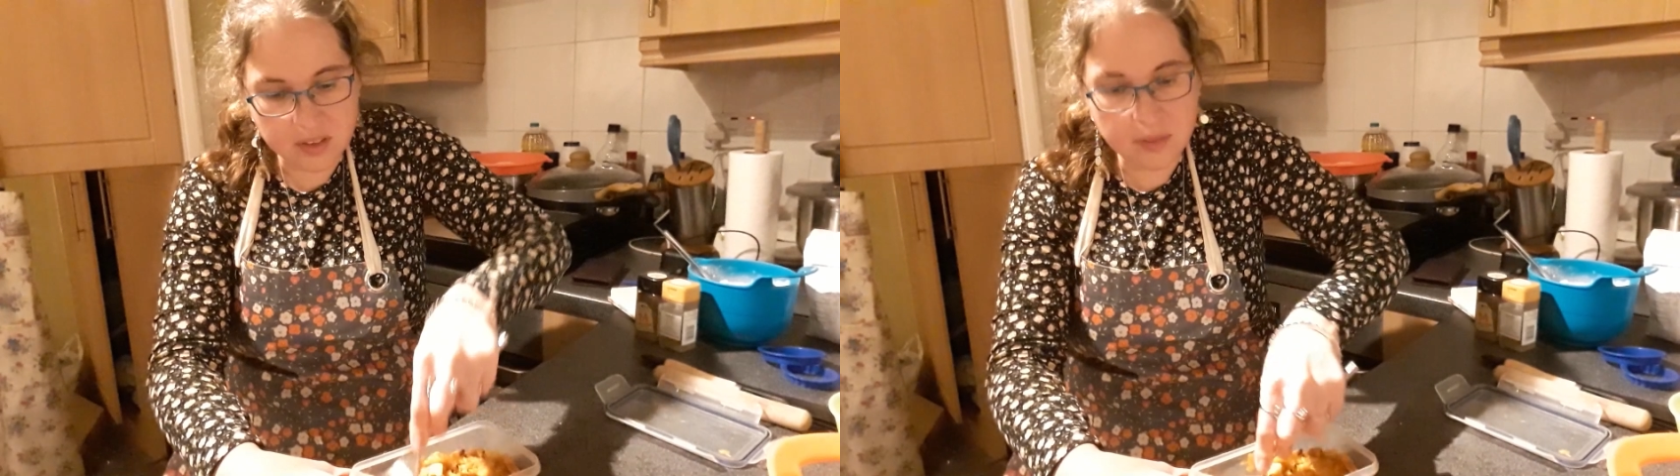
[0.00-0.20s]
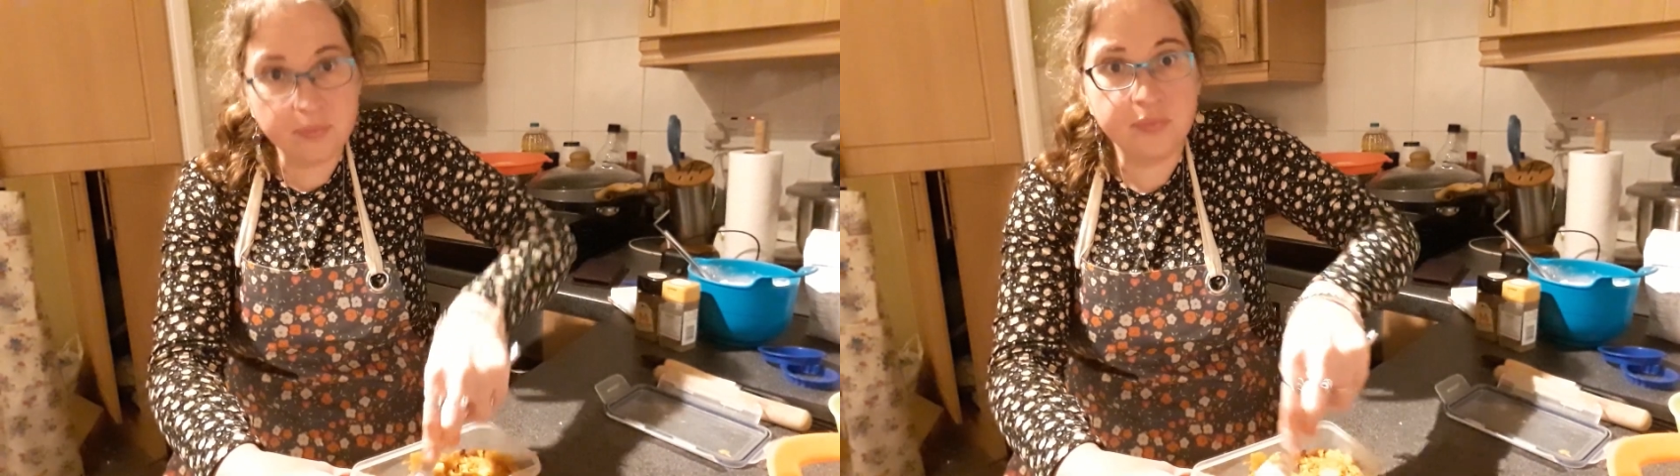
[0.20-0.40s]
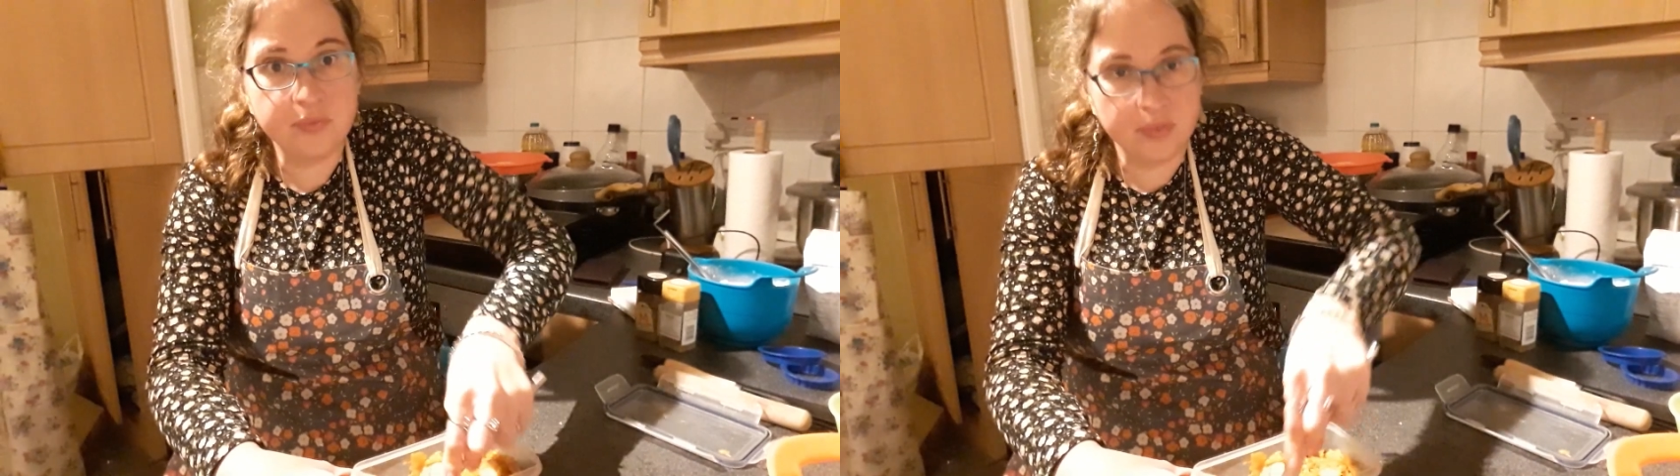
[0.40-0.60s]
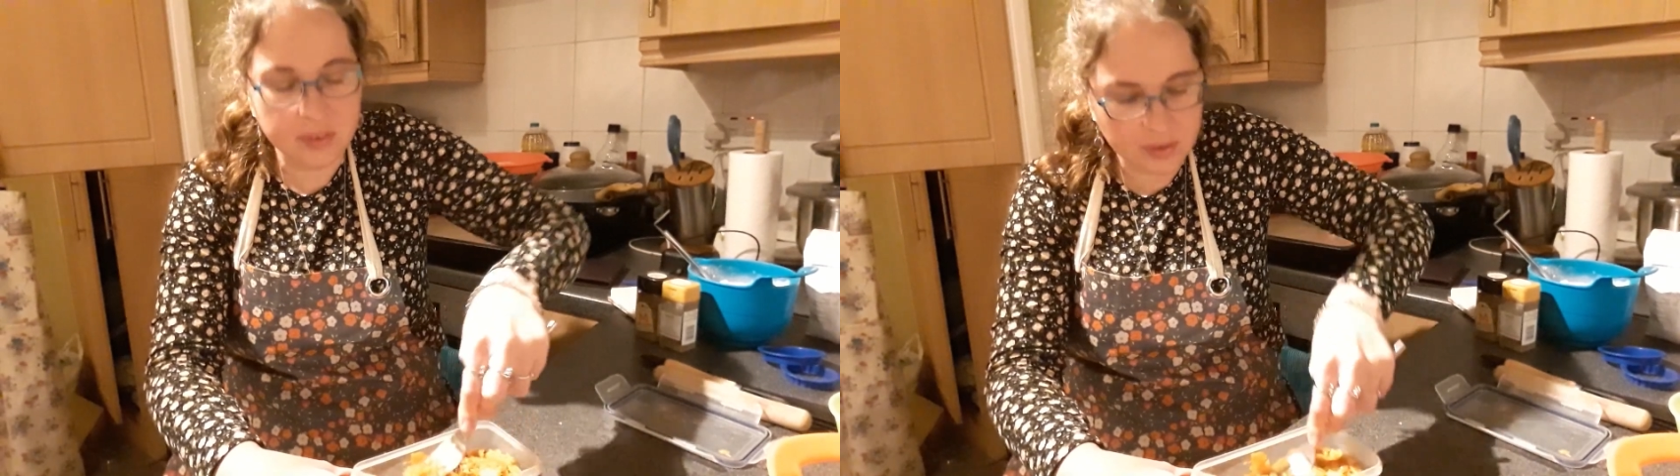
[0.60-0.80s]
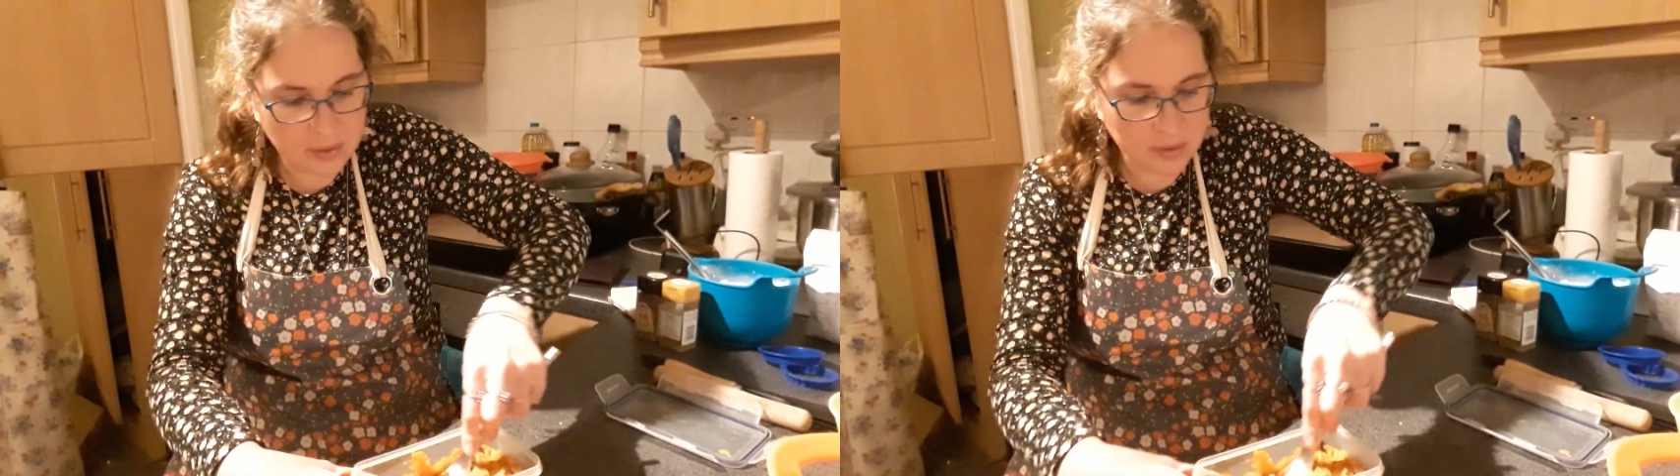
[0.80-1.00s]
it.
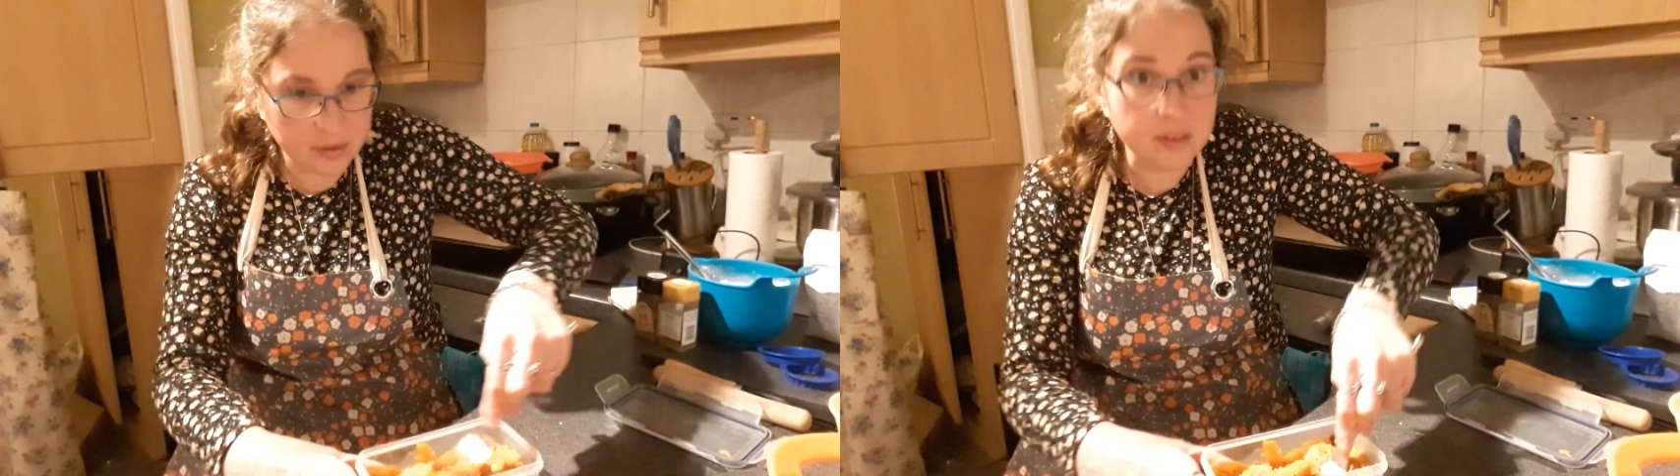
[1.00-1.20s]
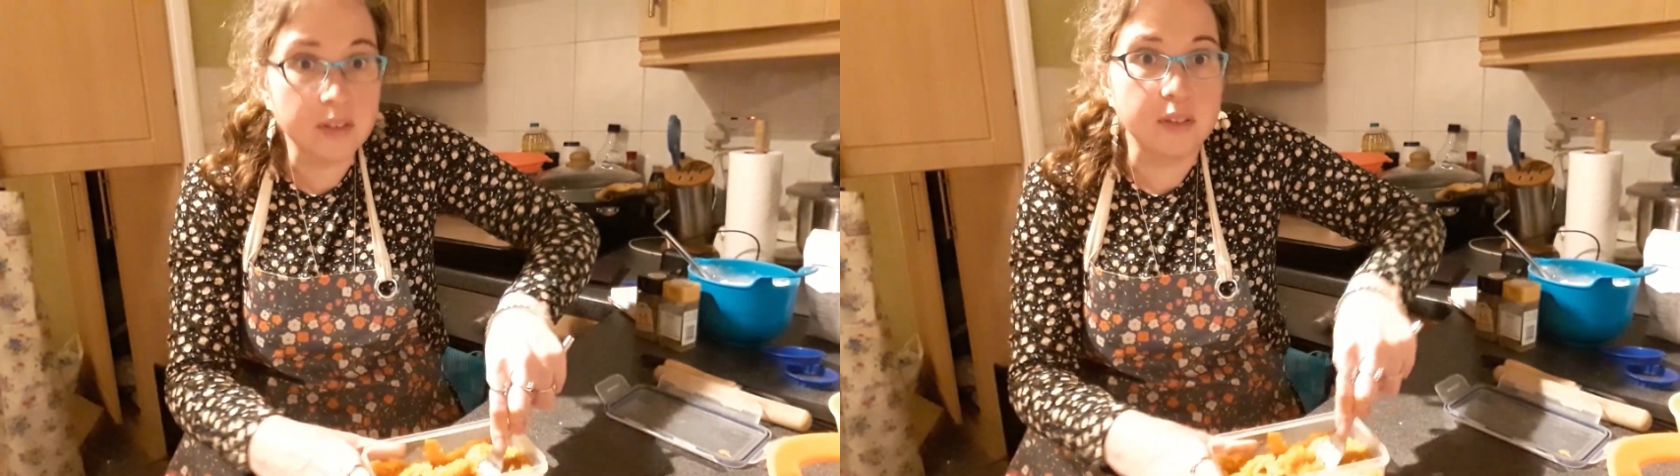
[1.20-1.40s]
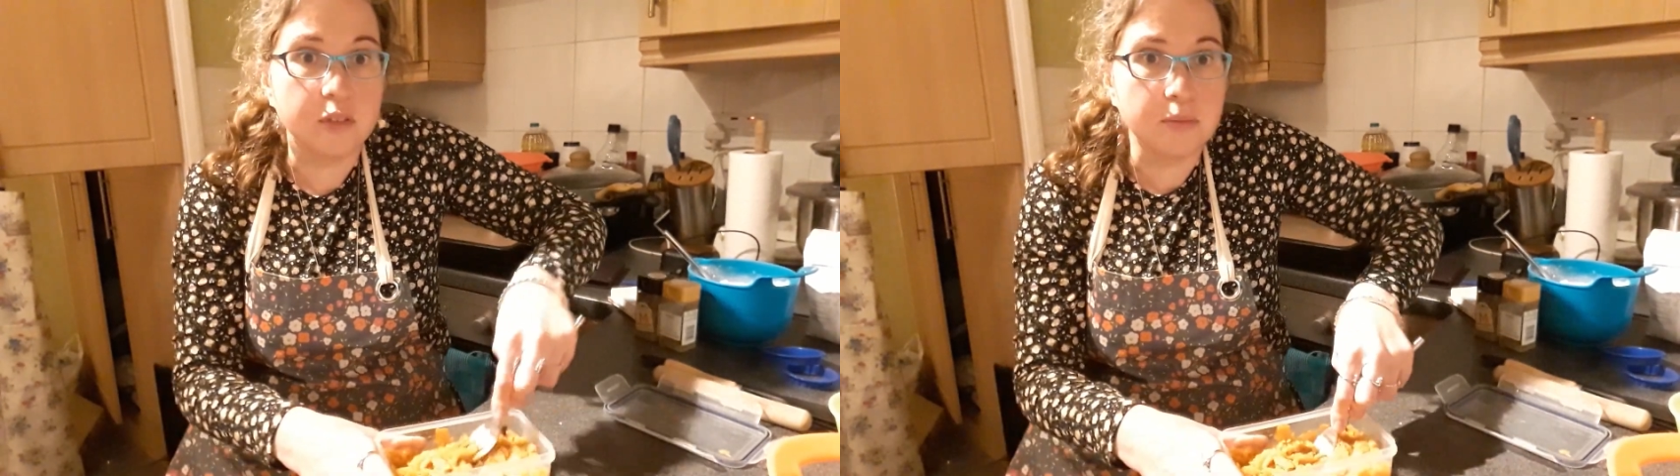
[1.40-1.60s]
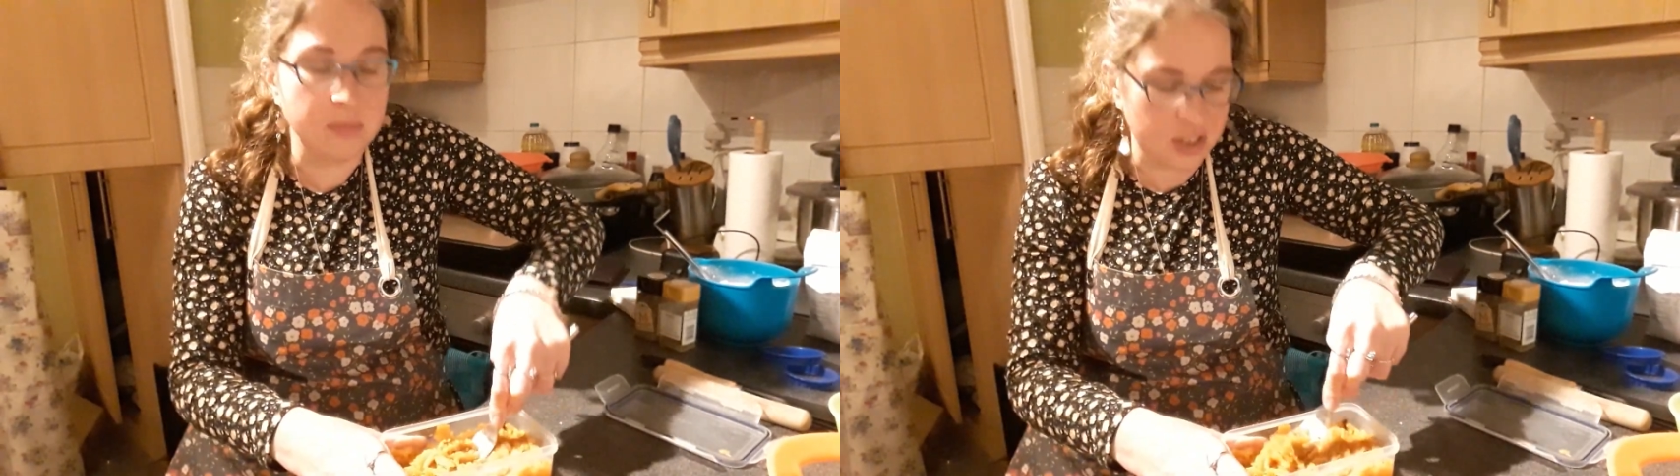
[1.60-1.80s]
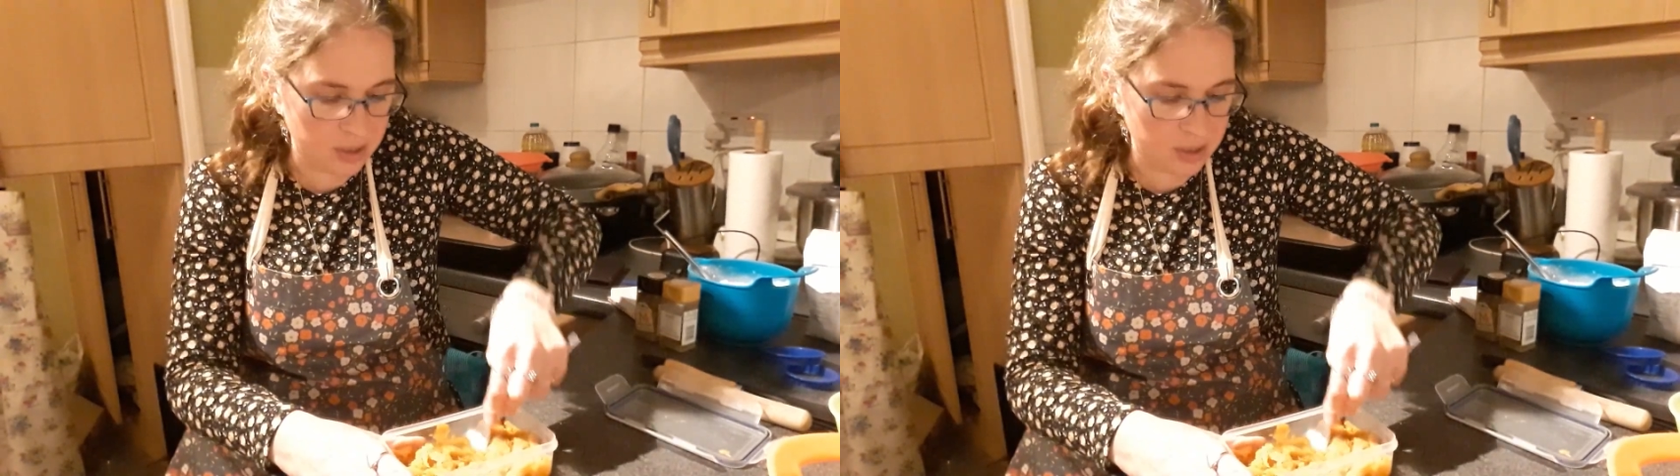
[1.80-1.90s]
Mash